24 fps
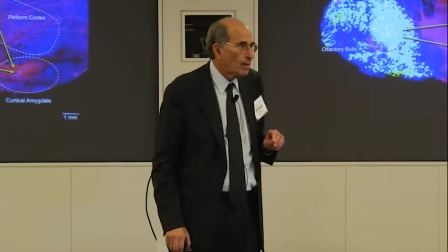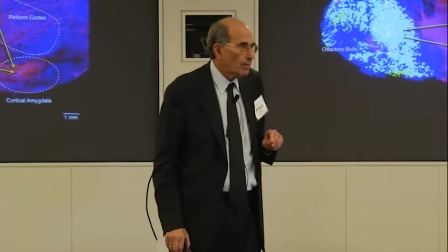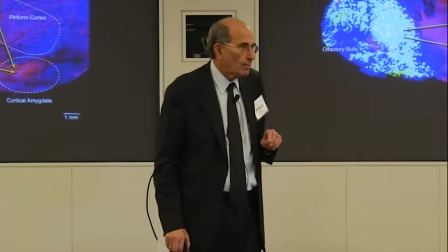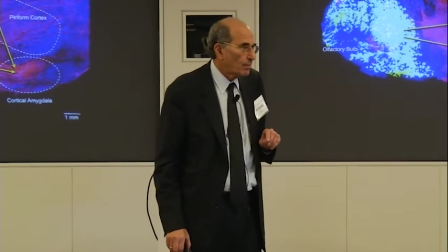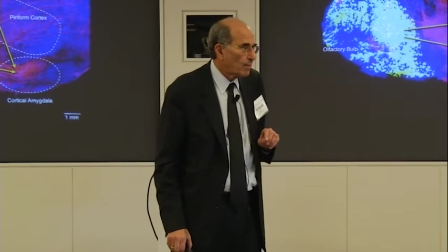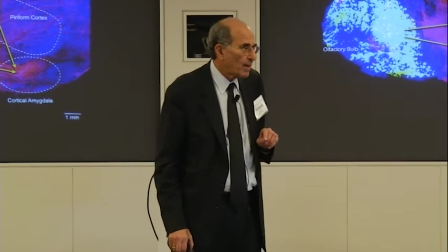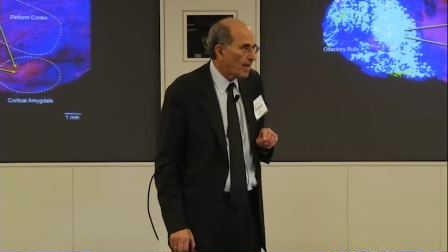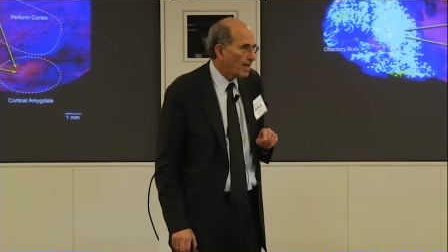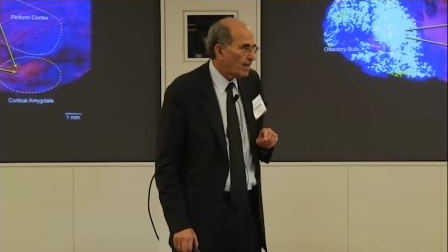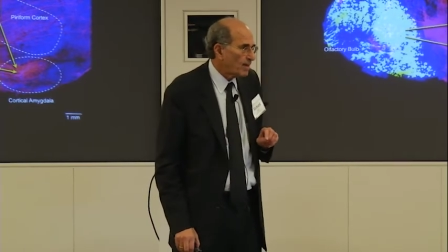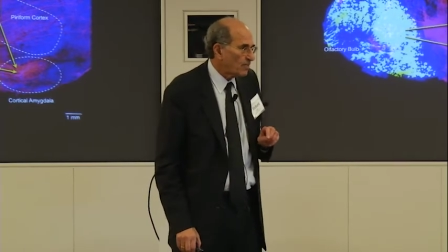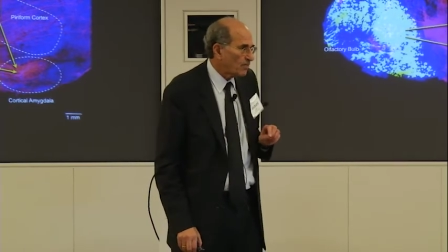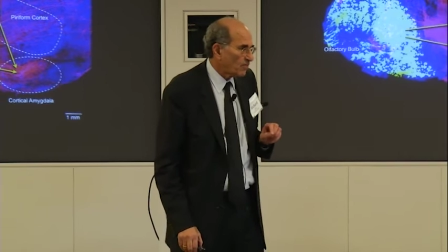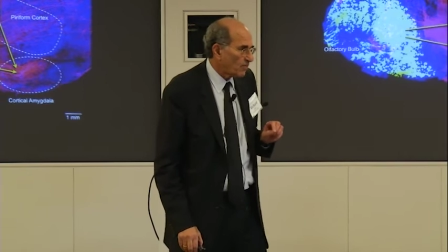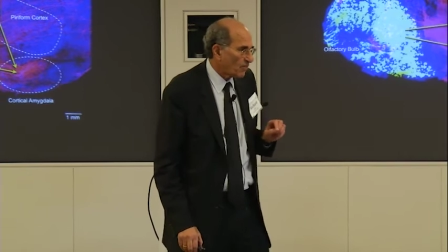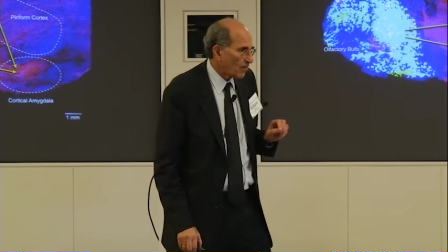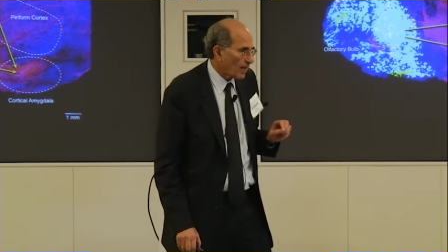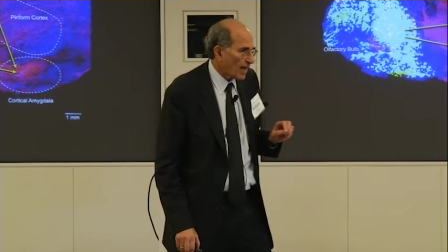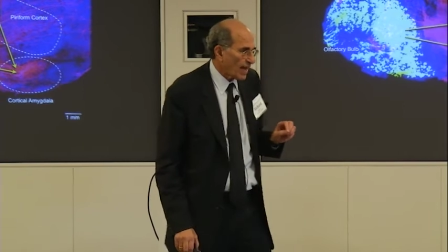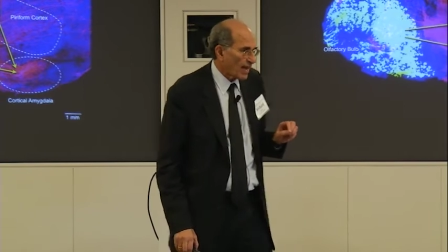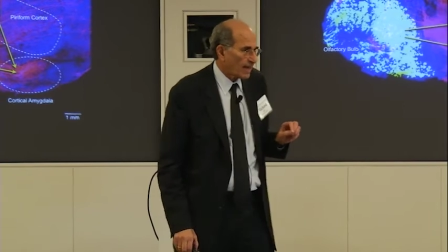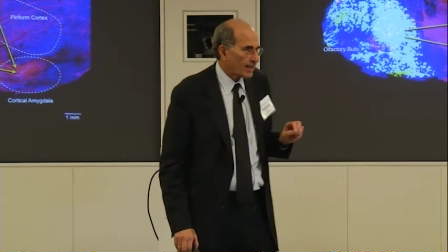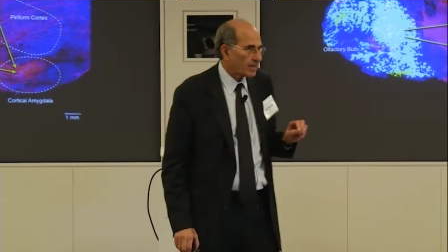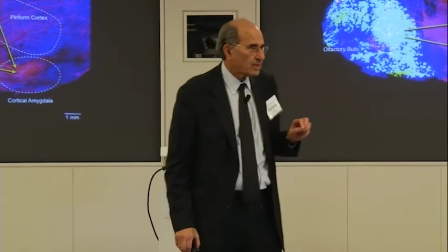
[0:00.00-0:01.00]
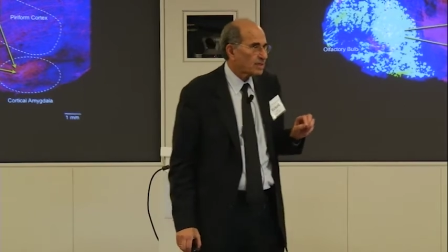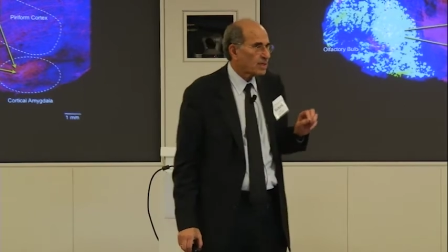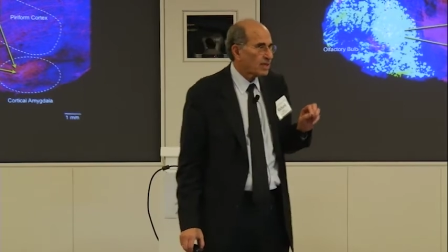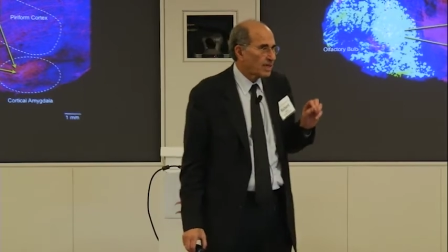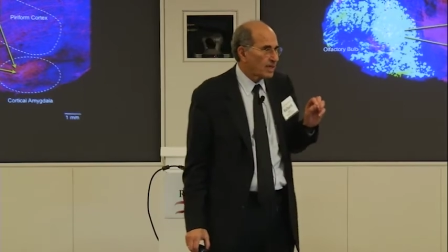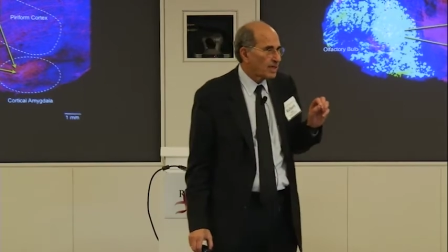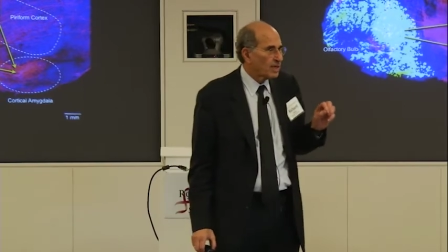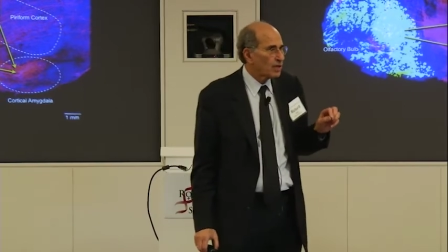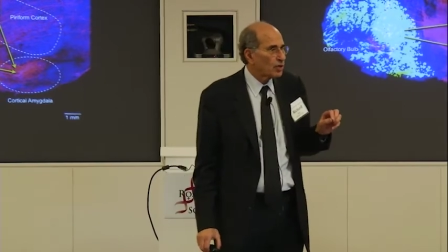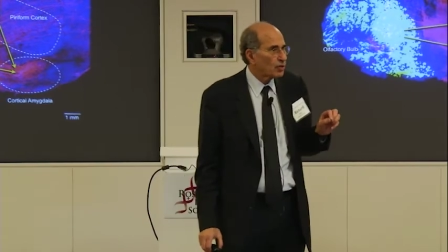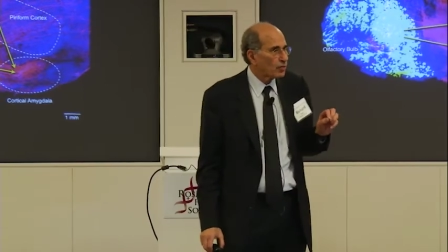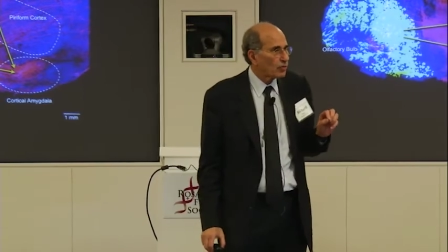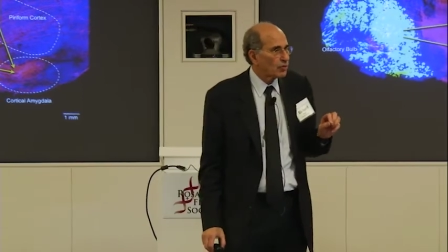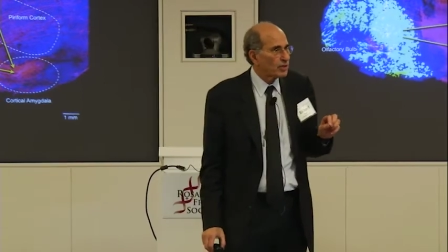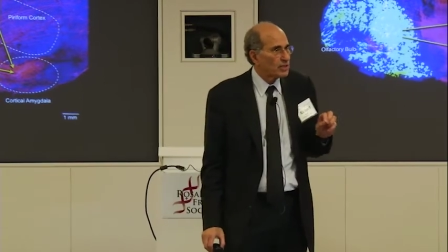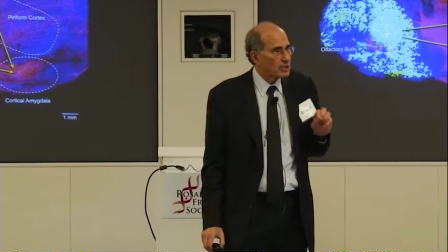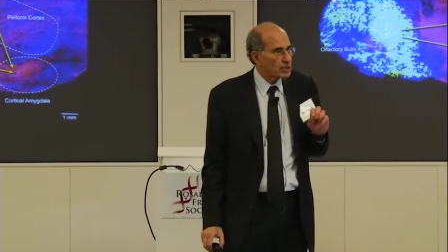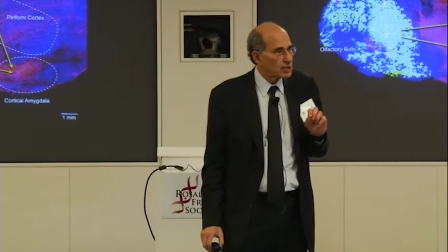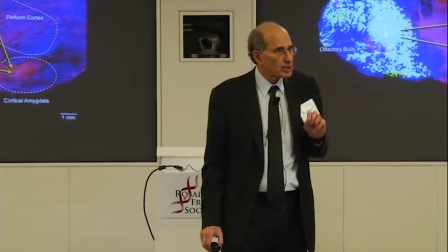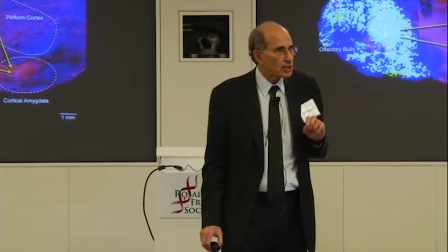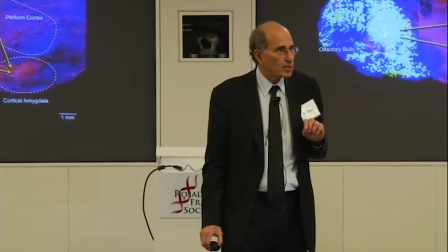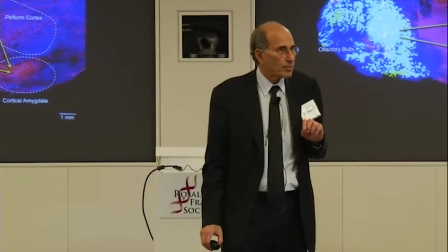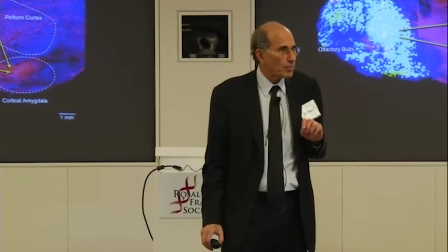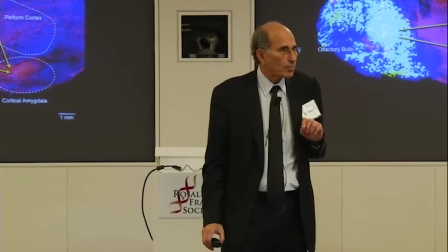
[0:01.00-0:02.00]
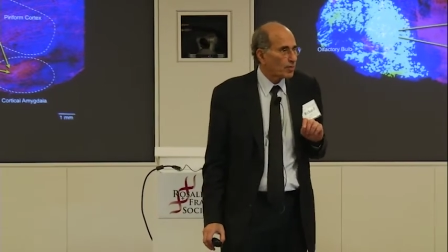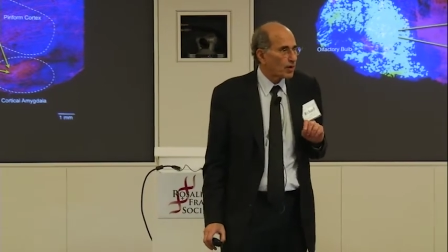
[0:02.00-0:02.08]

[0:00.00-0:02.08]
may, in fact, increase the